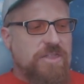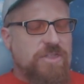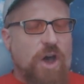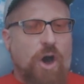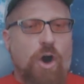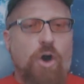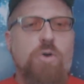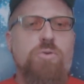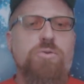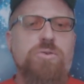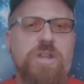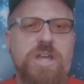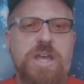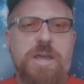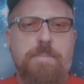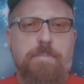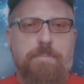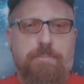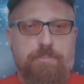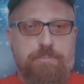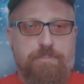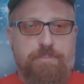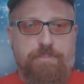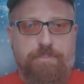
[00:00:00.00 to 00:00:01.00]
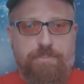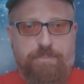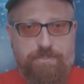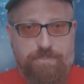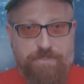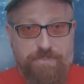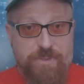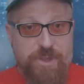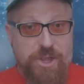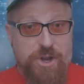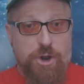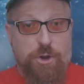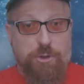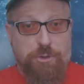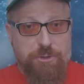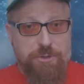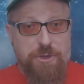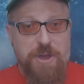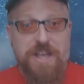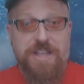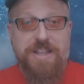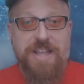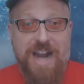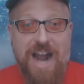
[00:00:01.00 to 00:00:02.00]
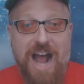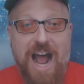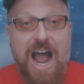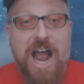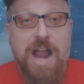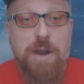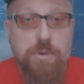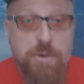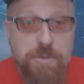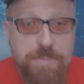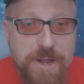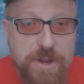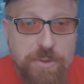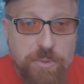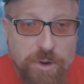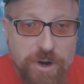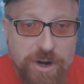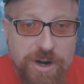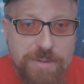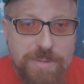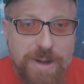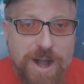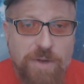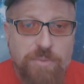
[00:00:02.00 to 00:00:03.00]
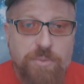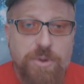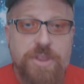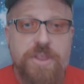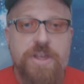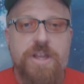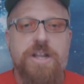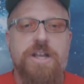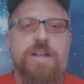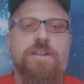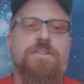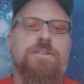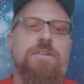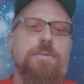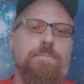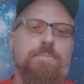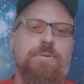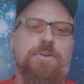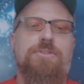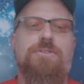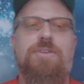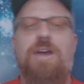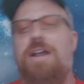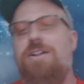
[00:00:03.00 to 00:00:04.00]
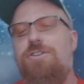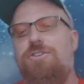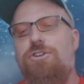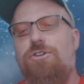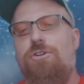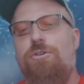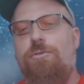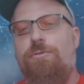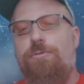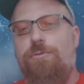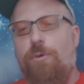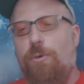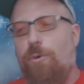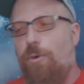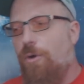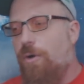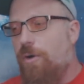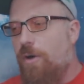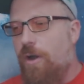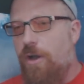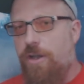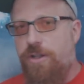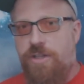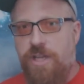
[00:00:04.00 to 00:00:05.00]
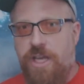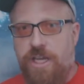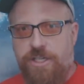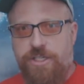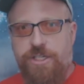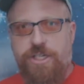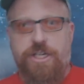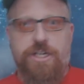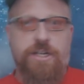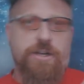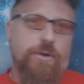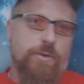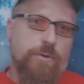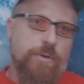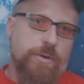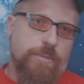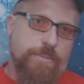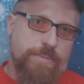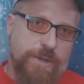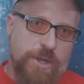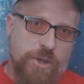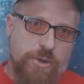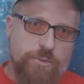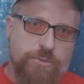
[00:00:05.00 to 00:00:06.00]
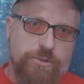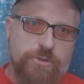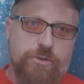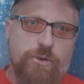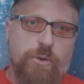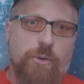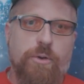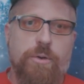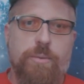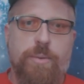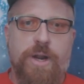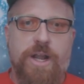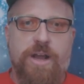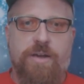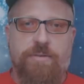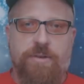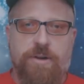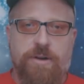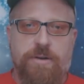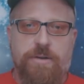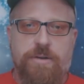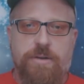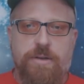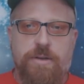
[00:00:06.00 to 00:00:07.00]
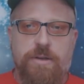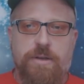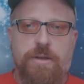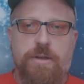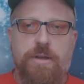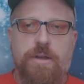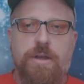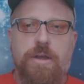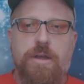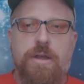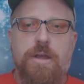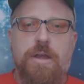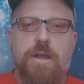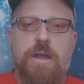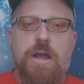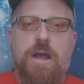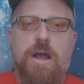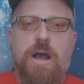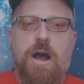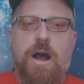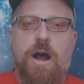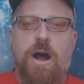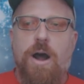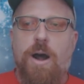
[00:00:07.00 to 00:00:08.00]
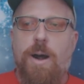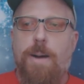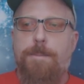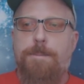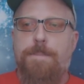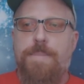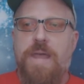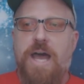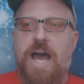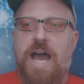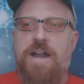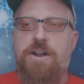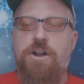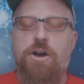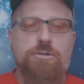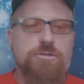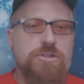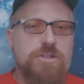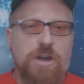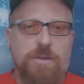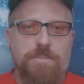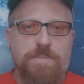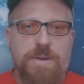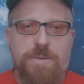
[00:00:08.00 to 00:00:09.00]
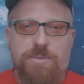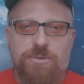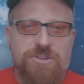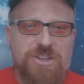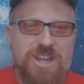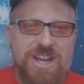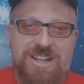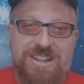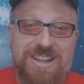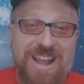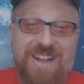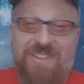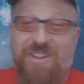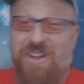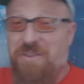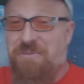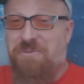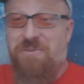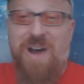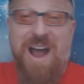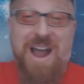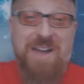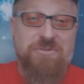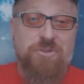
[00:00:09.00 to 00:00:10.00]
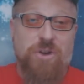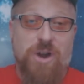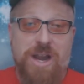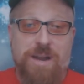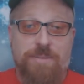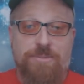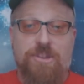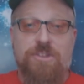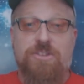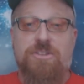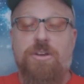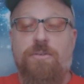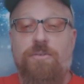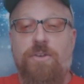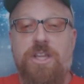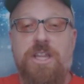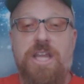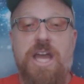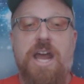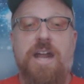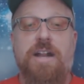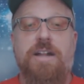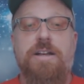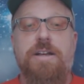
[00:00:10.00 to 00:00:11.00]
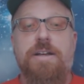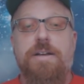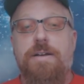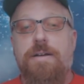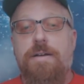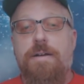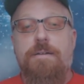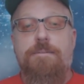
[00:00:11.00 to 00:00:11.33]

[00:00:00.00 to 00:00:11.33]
the only thing that I would be worried about with it is the potential for addiction or abuse or whatever. I know some people say to take like 5 grams and stuff like that,